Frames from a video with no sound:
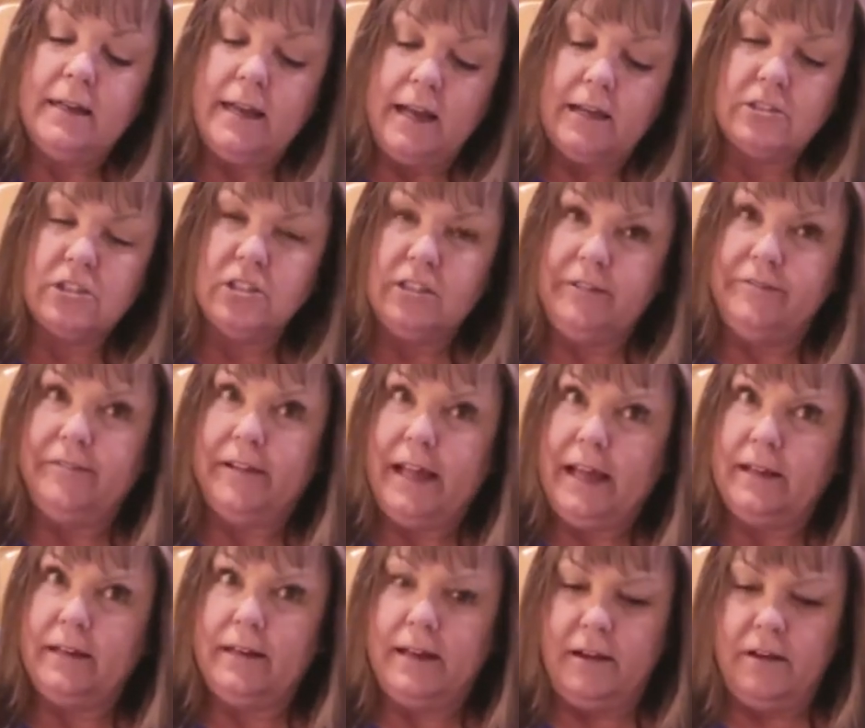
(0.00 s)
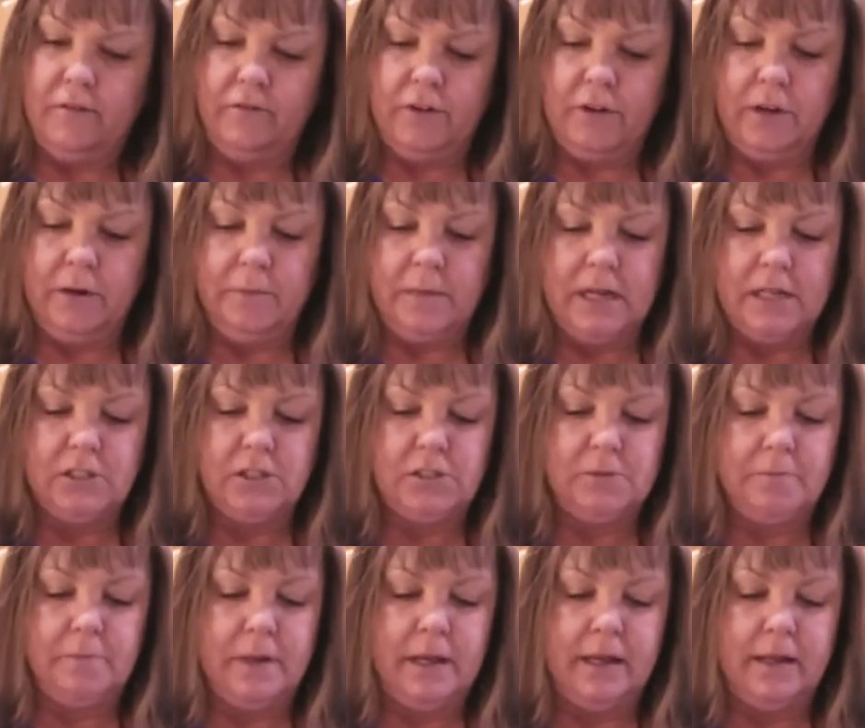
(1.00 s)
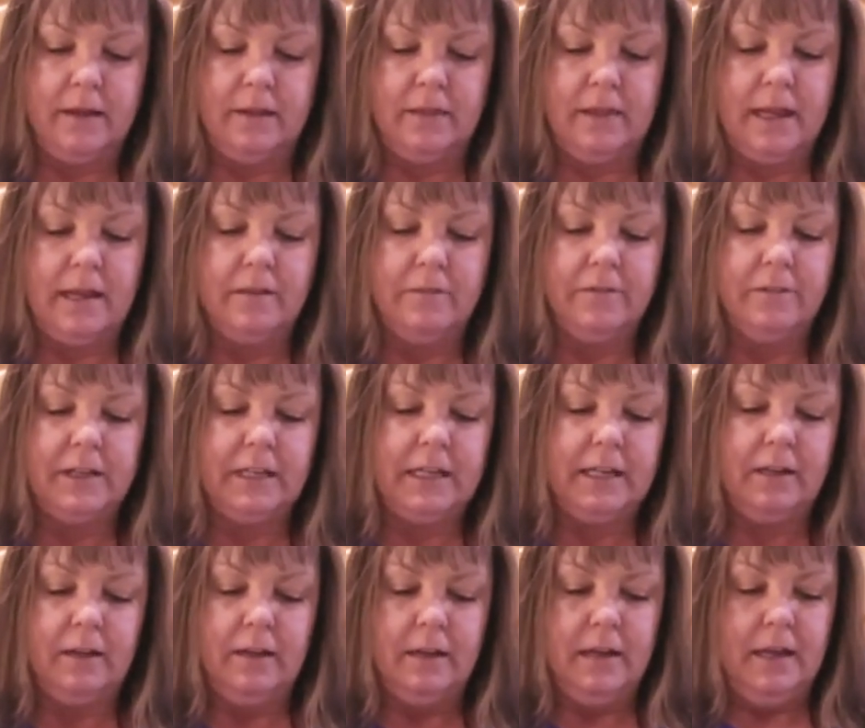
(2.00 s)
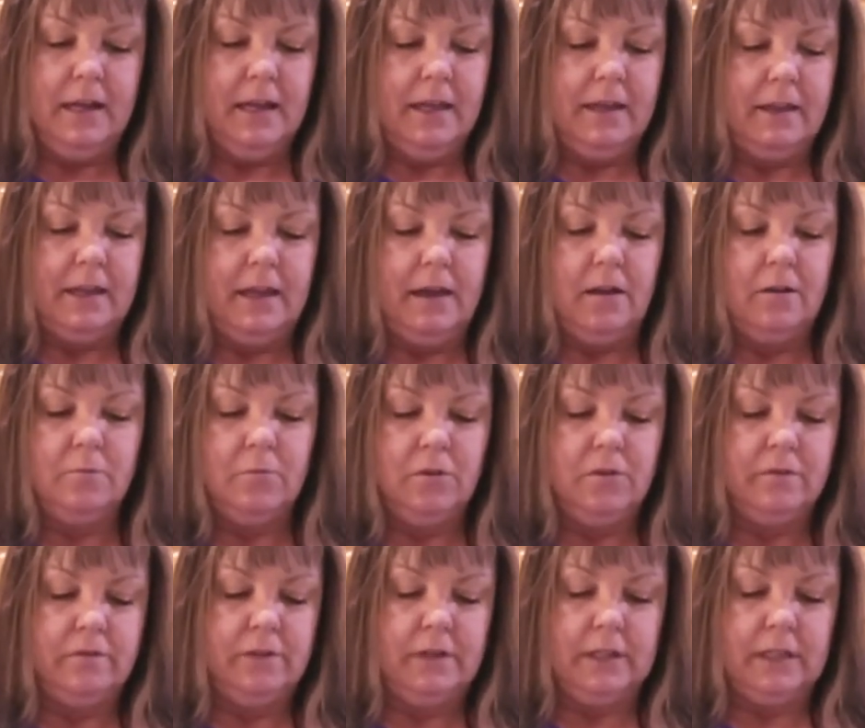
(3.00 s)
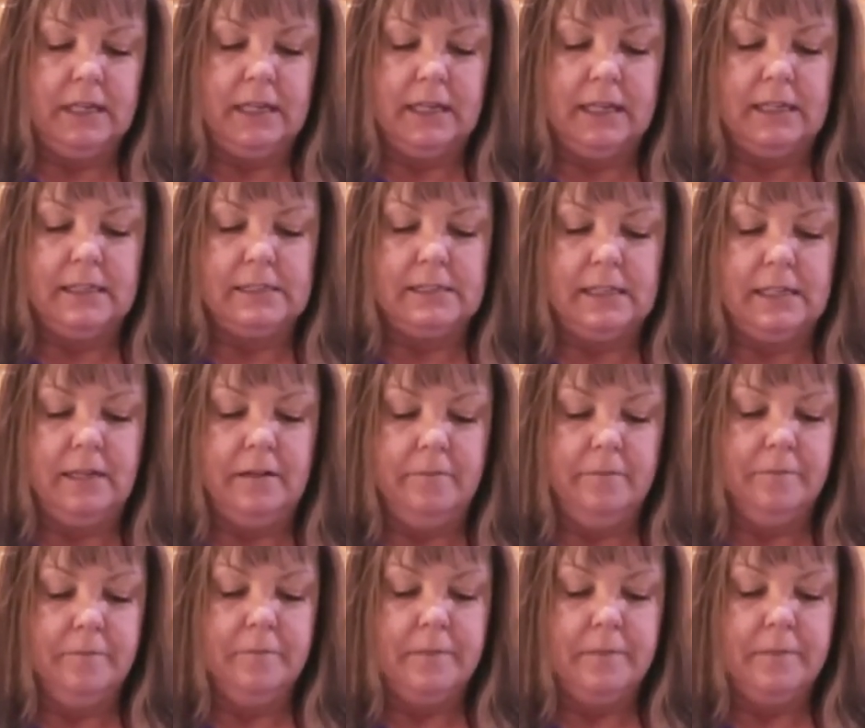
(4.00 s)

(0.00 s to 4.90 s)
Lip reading: actually flatten out very much, but thankfully they all move really easy.